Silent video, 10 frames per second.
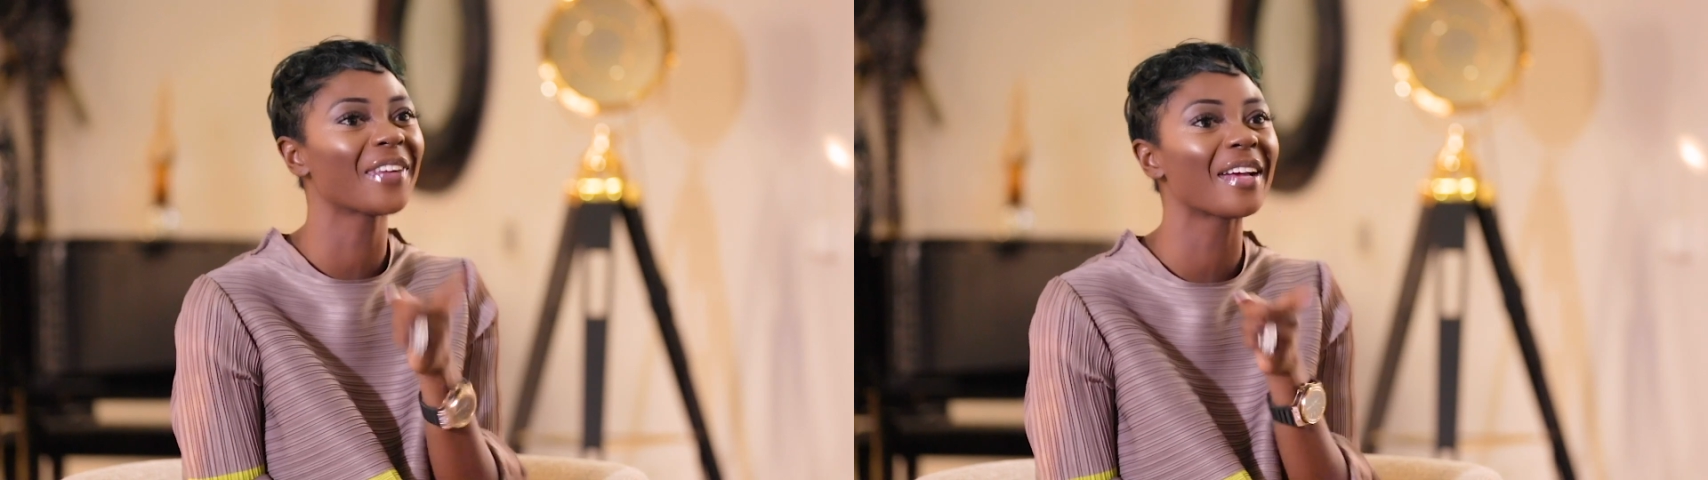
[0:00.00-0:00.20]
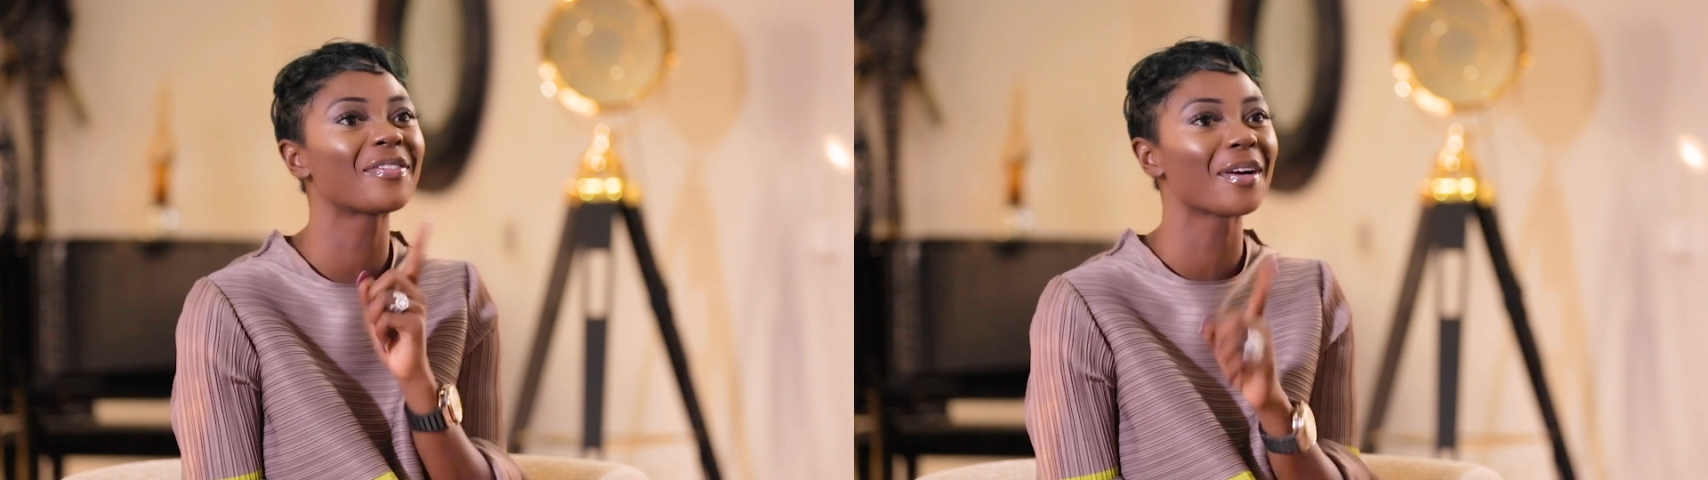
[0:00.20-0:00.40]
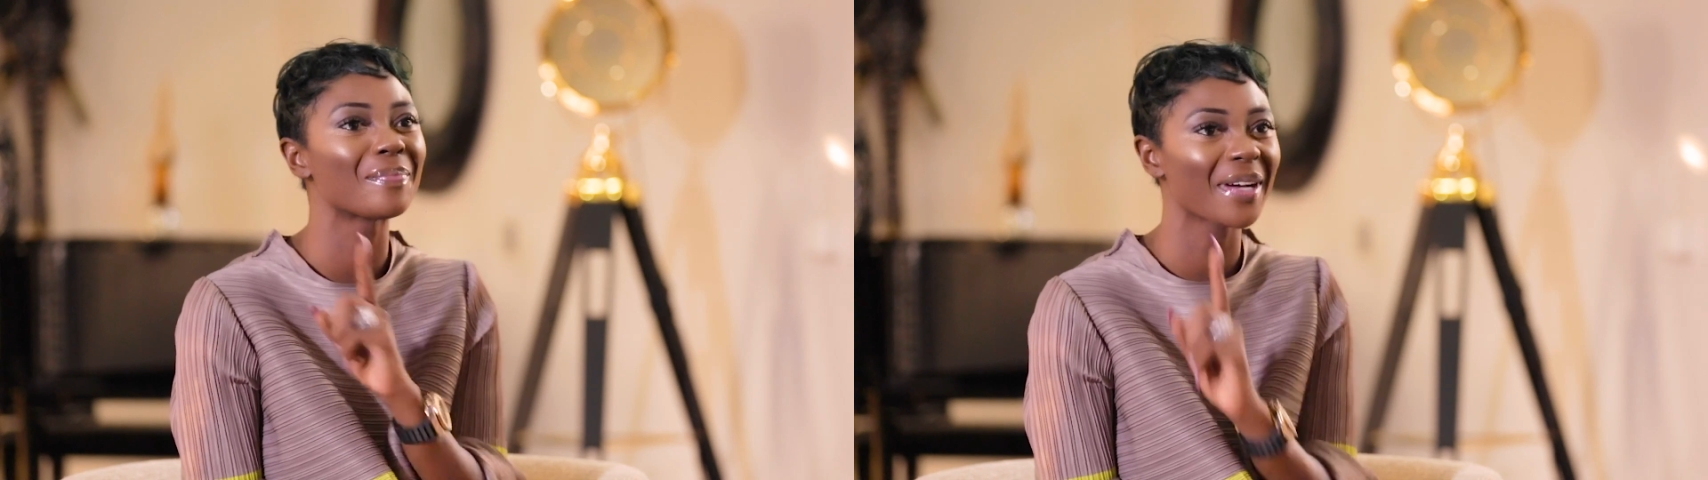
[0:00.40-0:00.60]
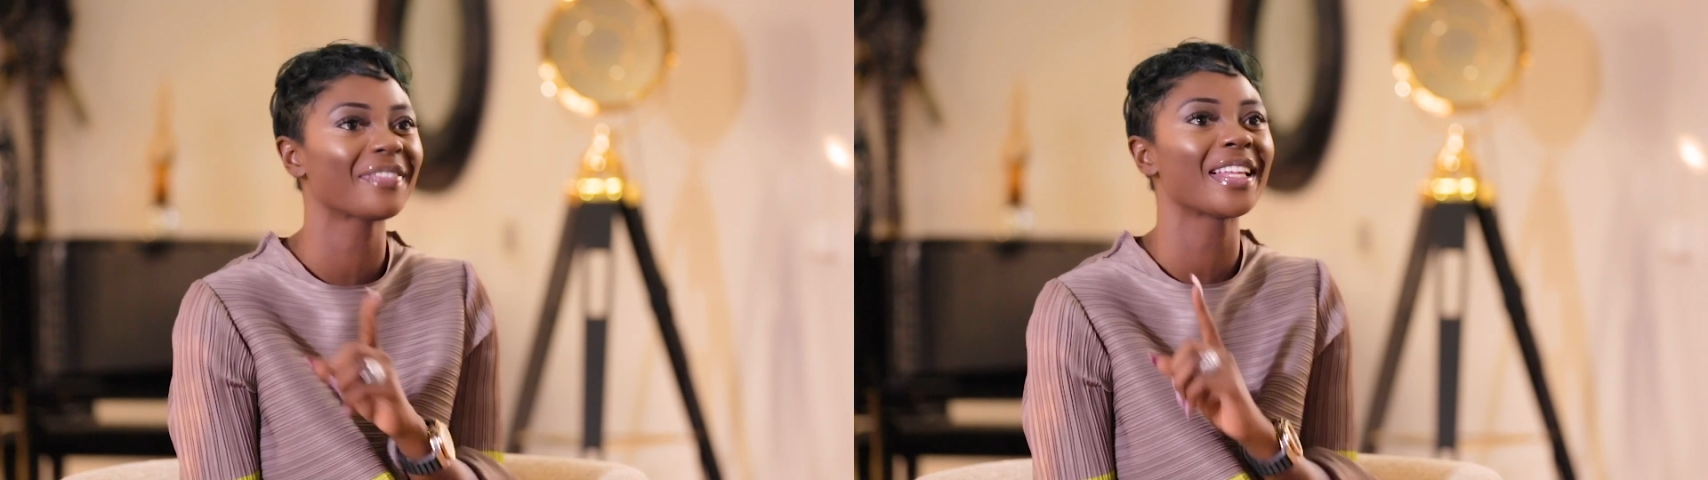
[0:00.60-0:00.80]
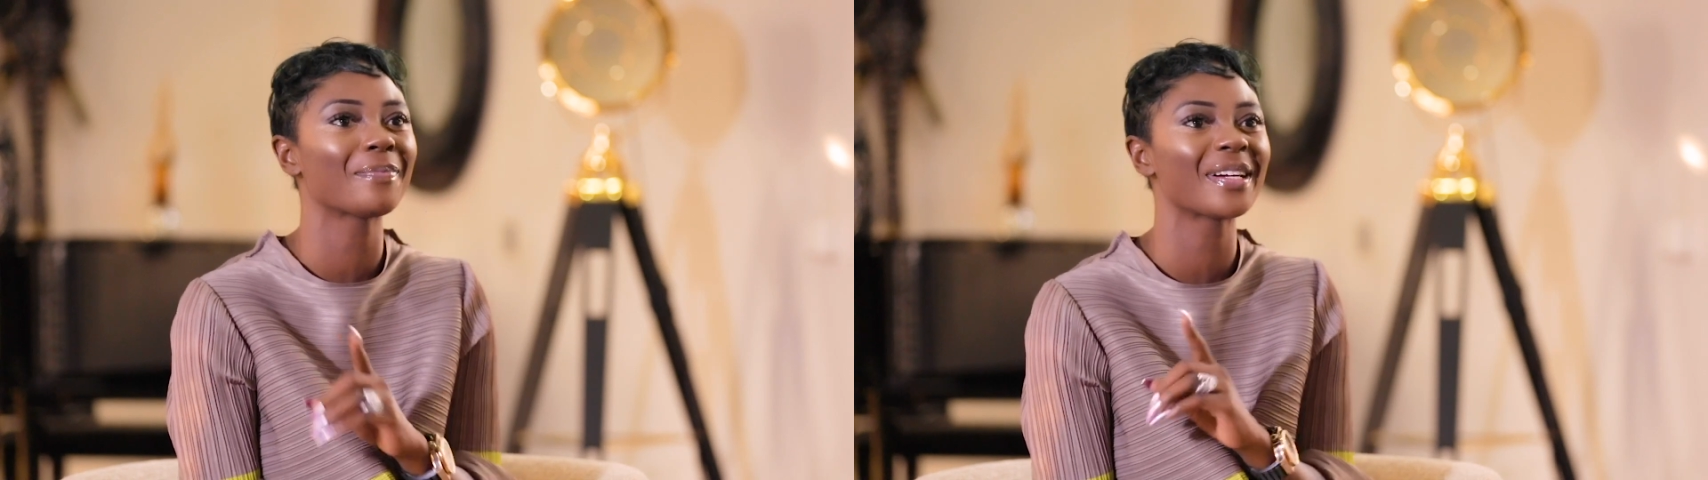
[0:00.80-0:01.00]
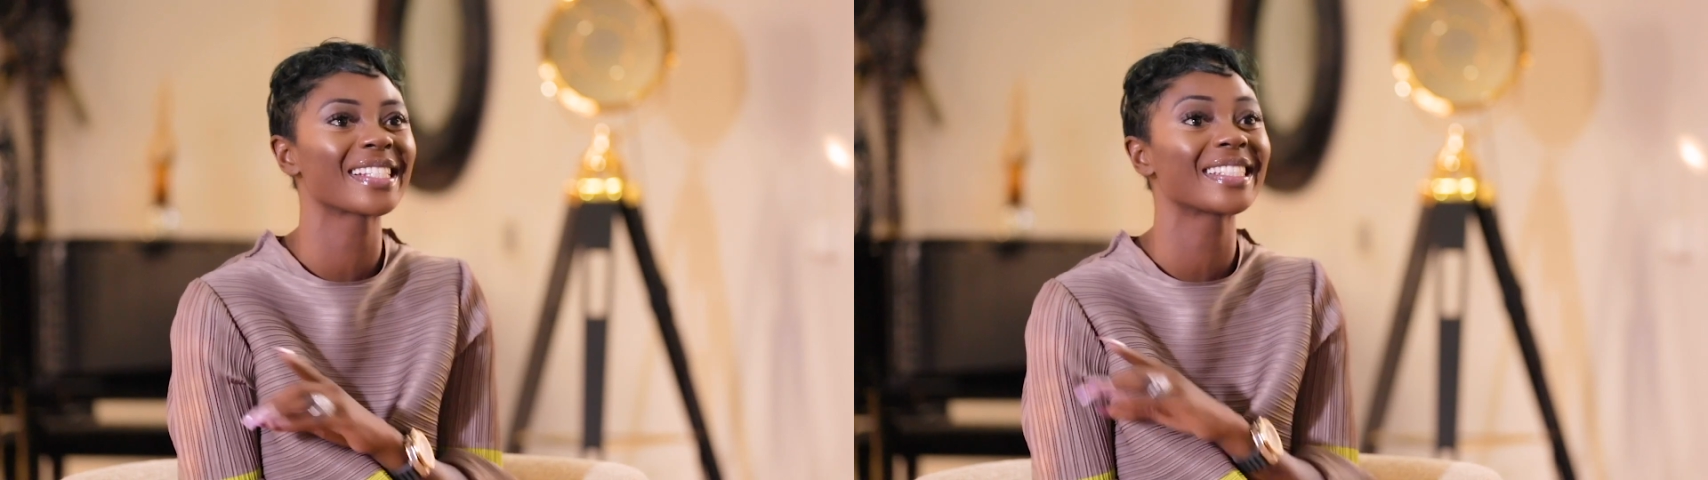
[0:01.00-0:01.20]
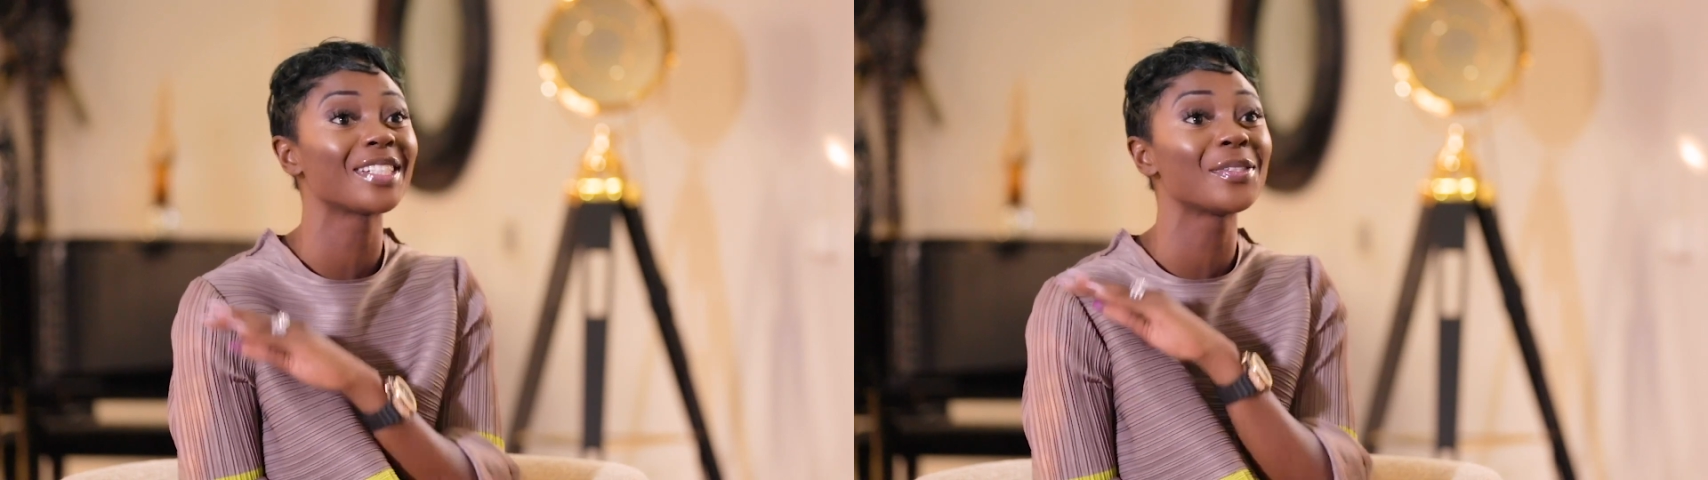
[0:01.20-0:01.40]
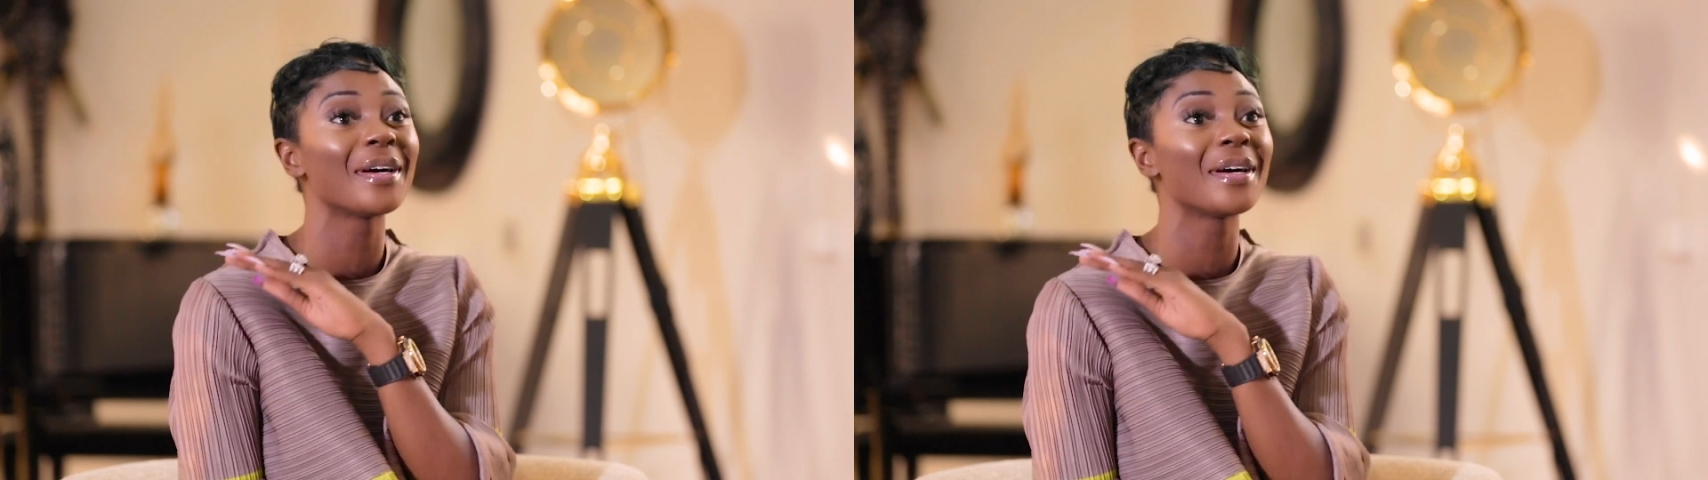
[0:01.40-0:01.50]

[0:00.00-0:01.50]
favorite birthday present that